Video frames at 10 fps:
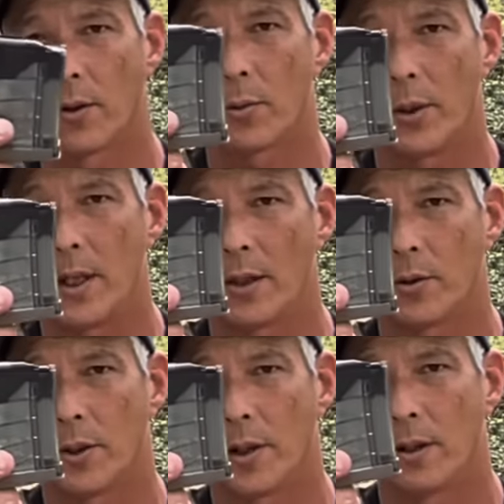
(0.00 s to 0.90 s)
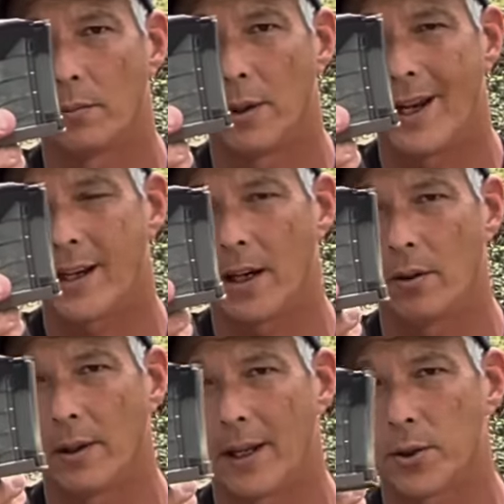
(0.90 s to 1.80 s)
300
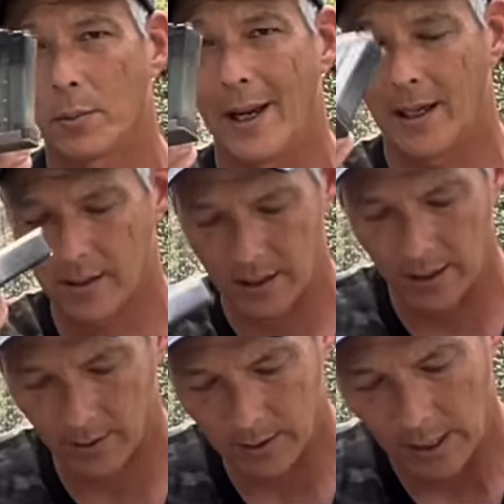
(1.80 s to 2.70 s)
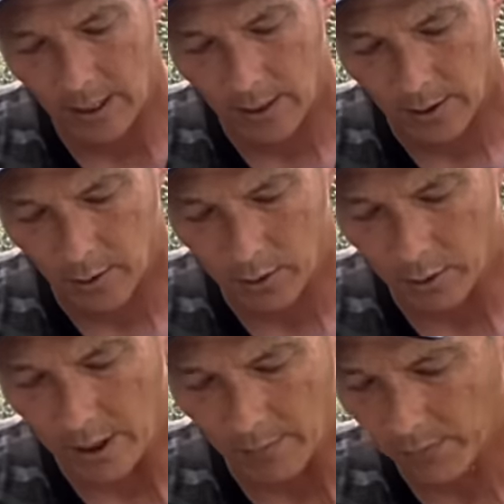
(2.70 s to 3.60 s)
Blackout Lancer magazines. Those do come